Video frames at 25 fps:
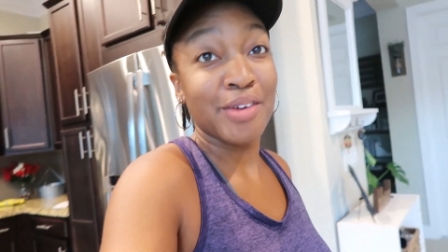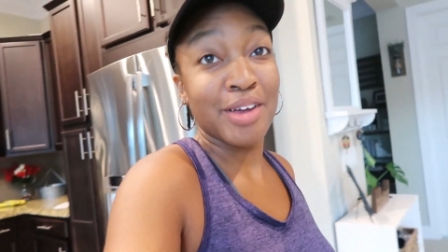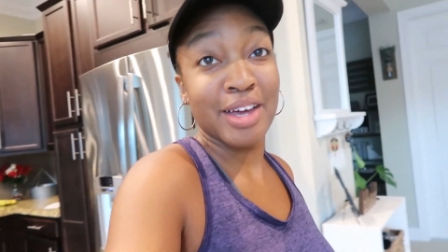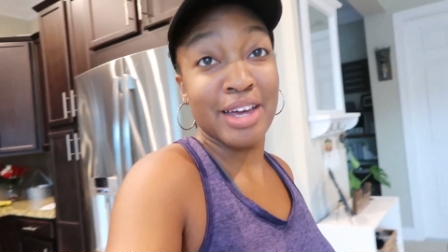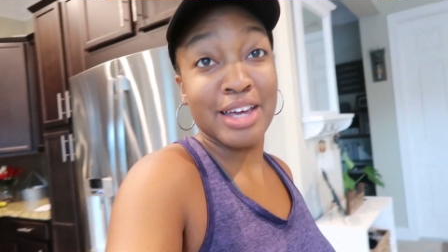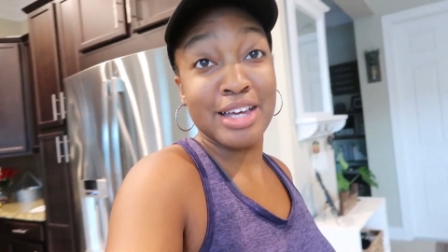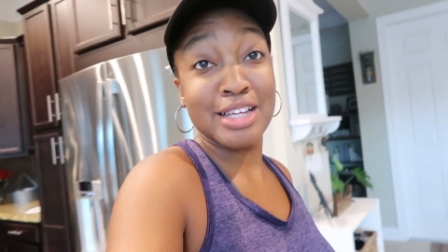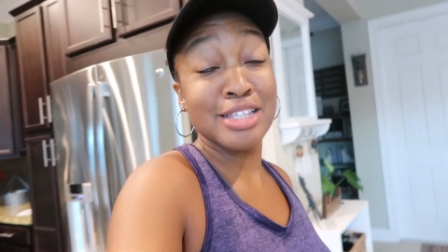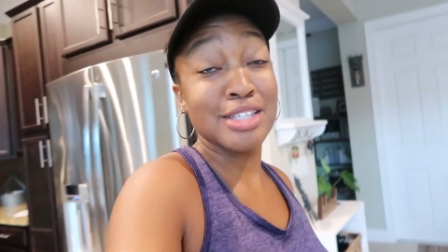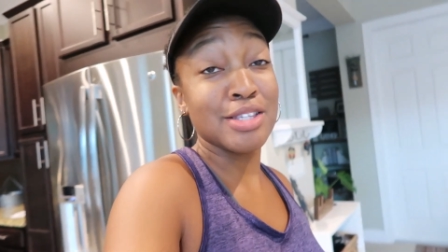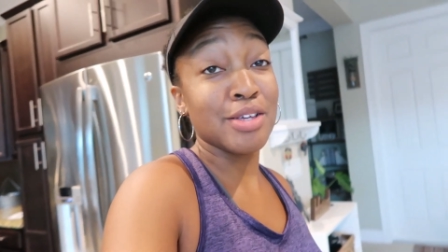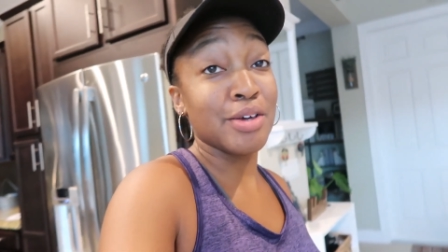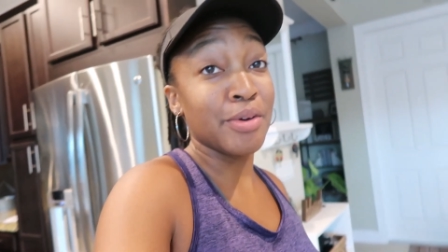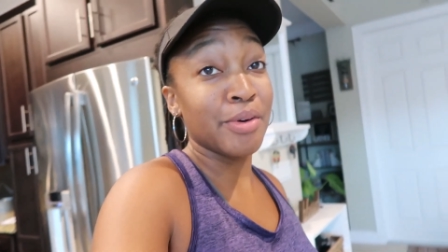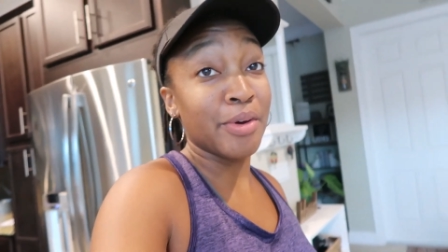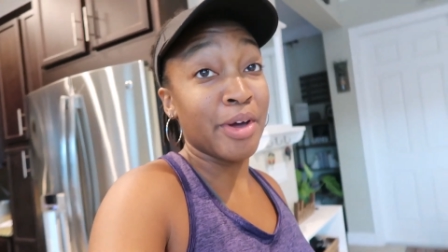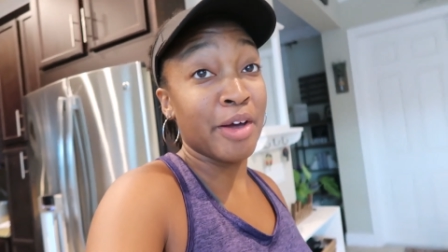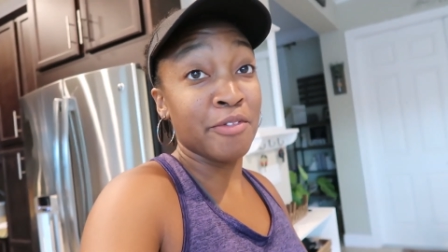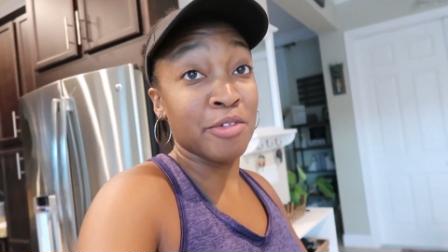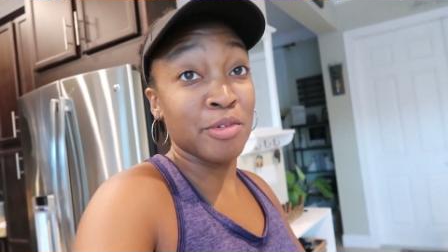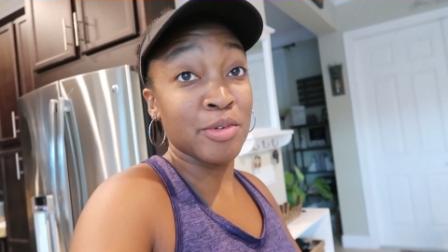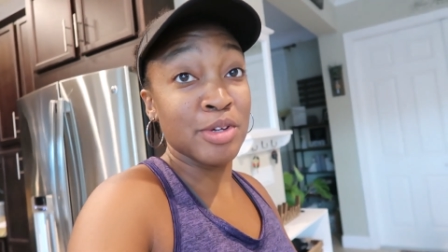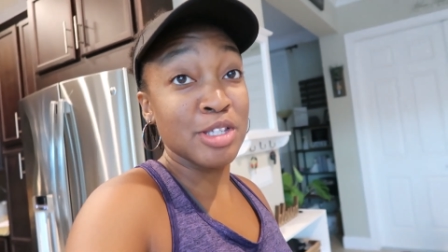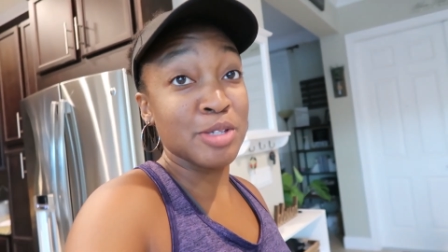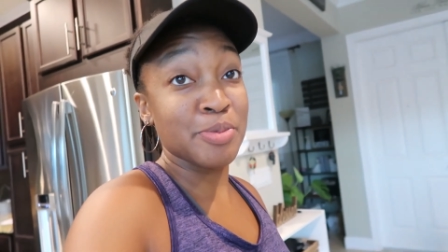Okay, so
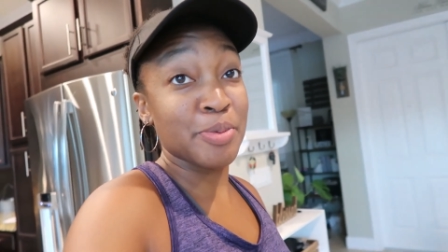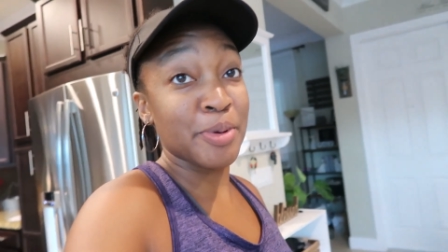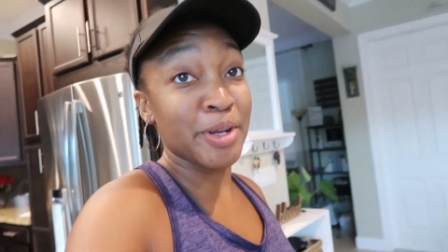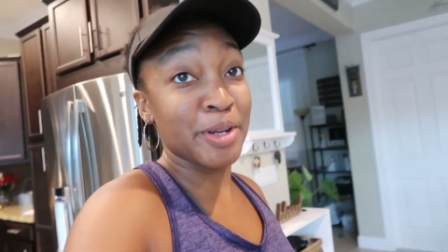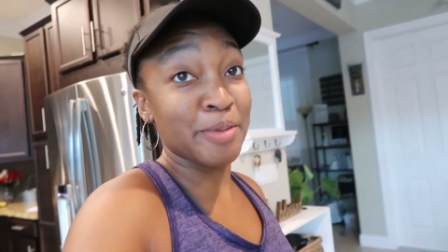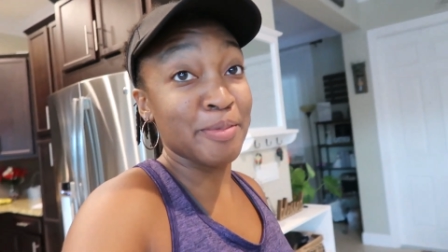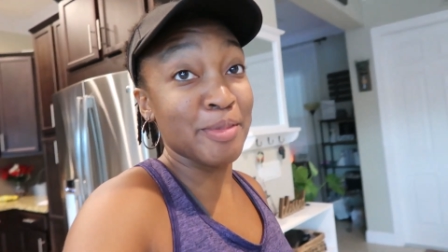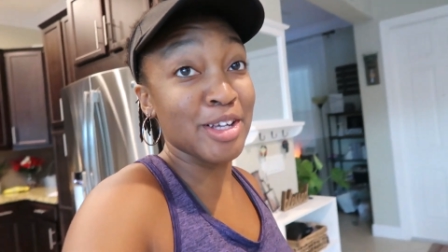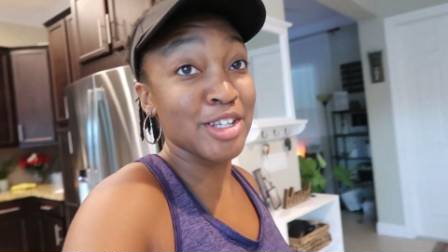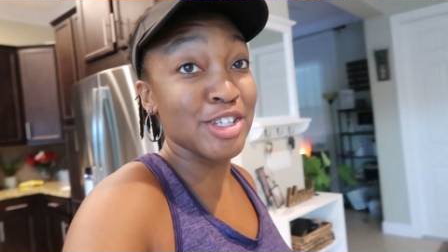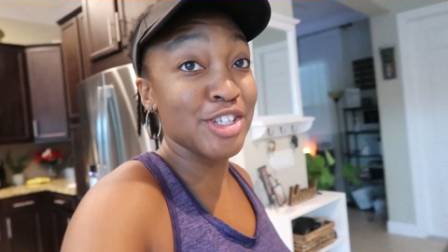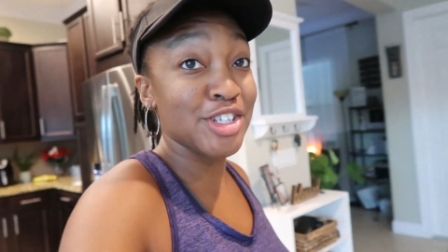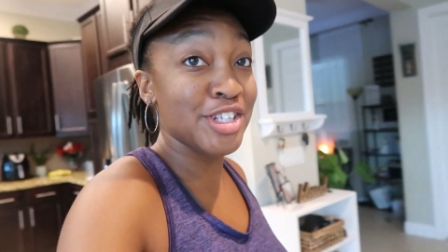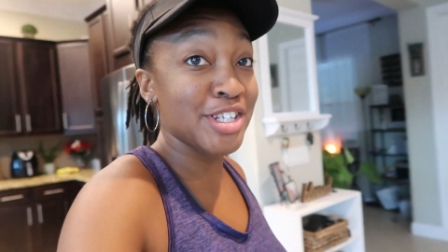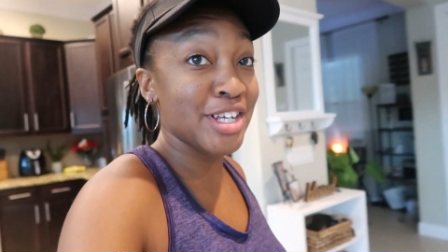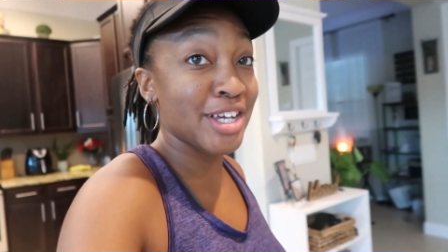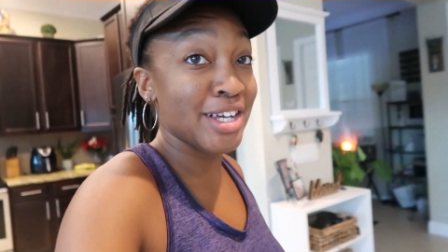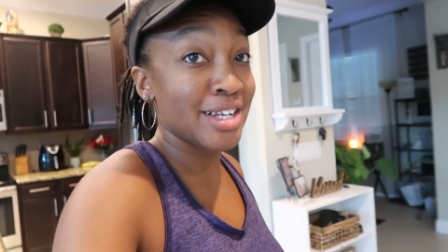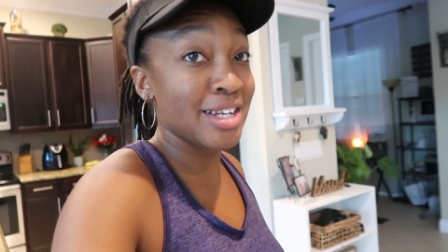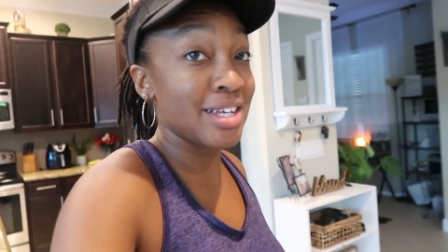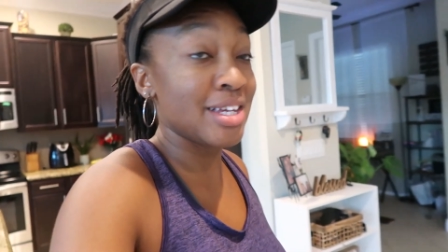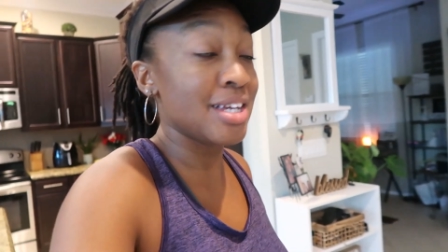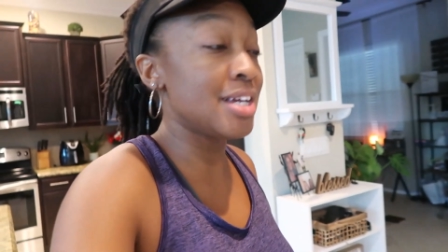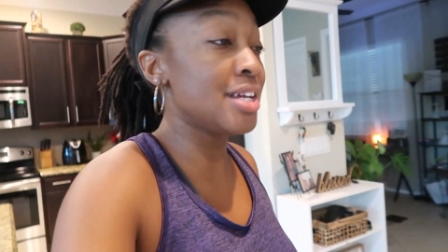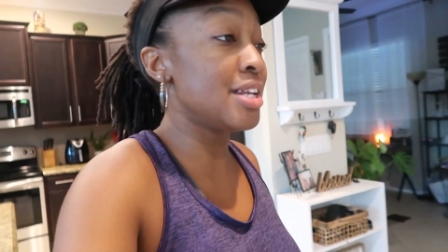everyone's pretty much
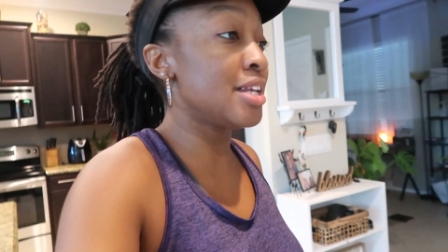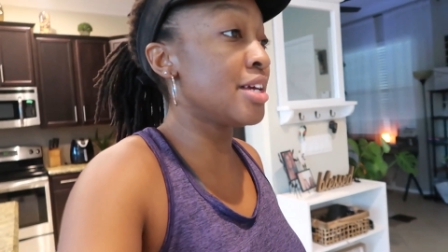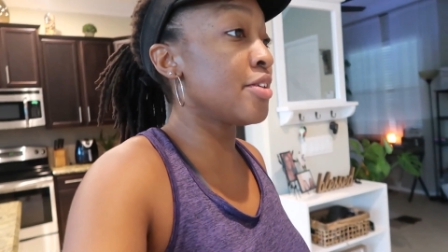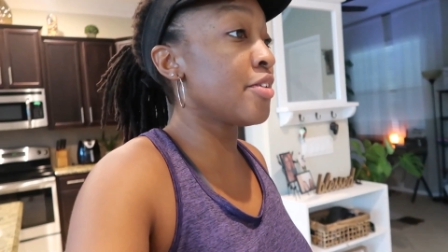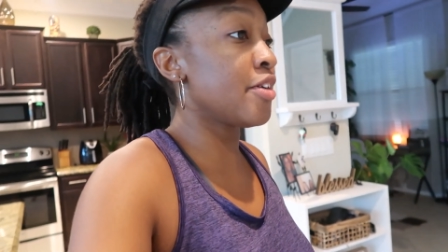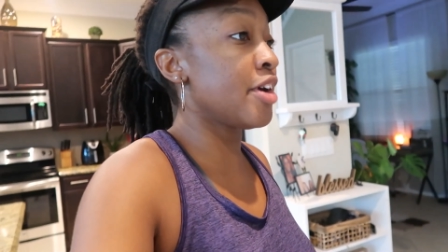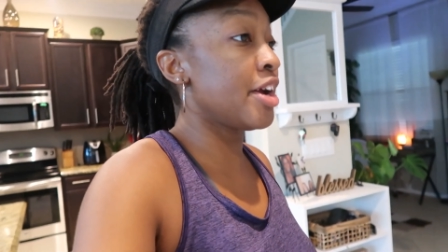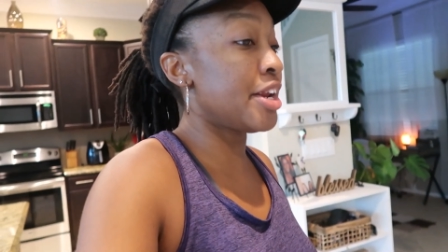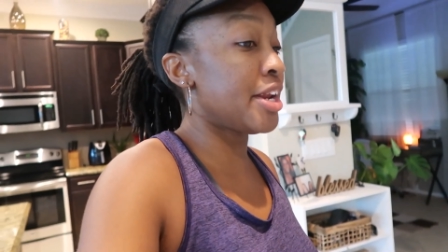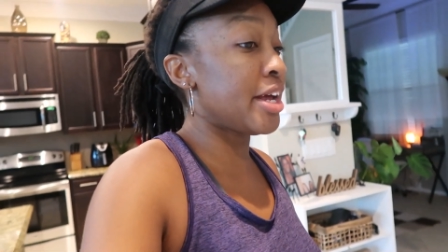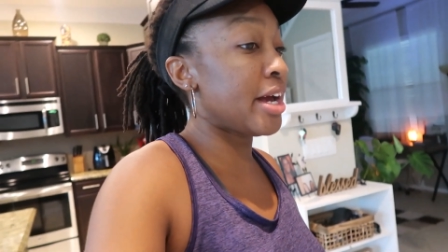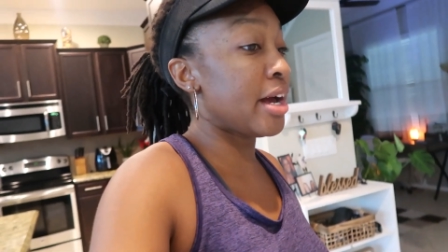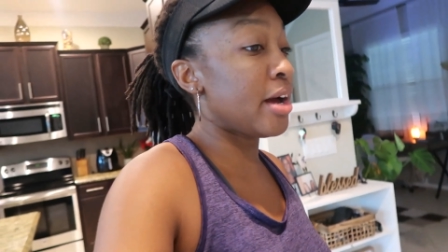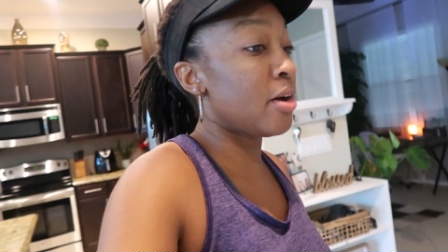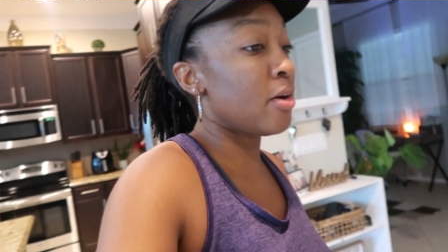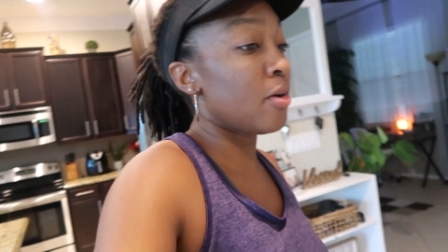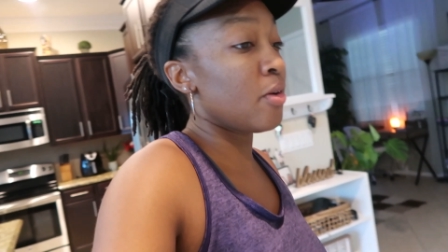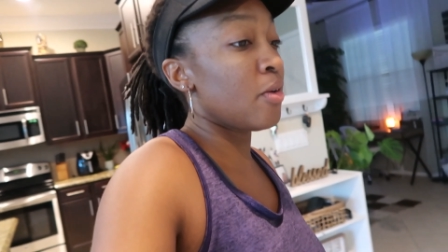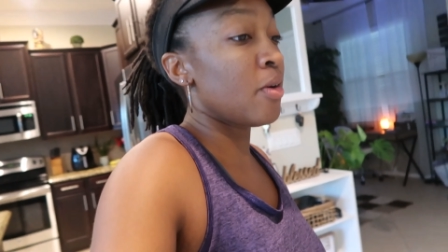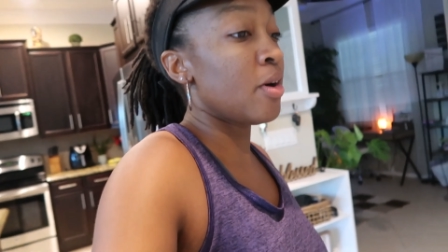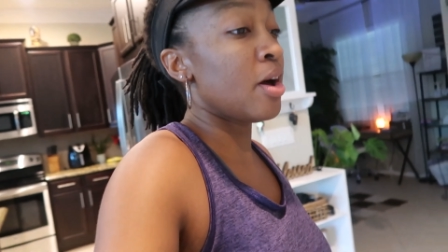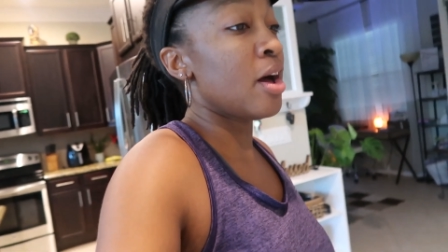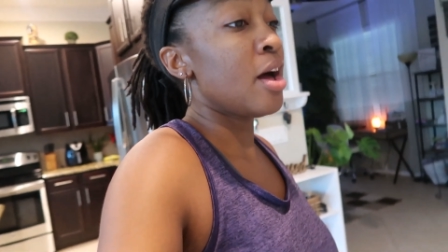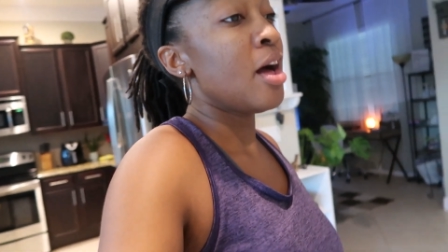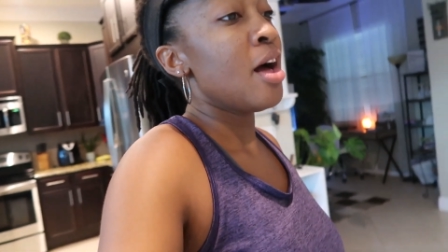done eating right
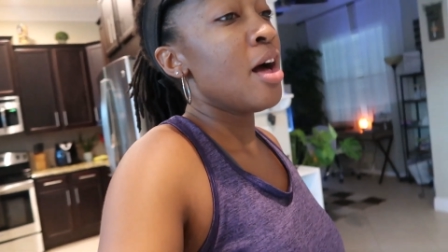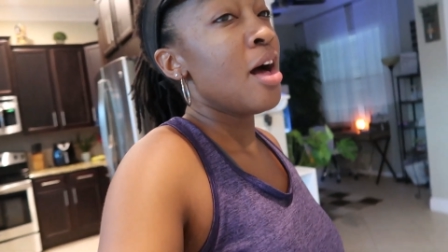now.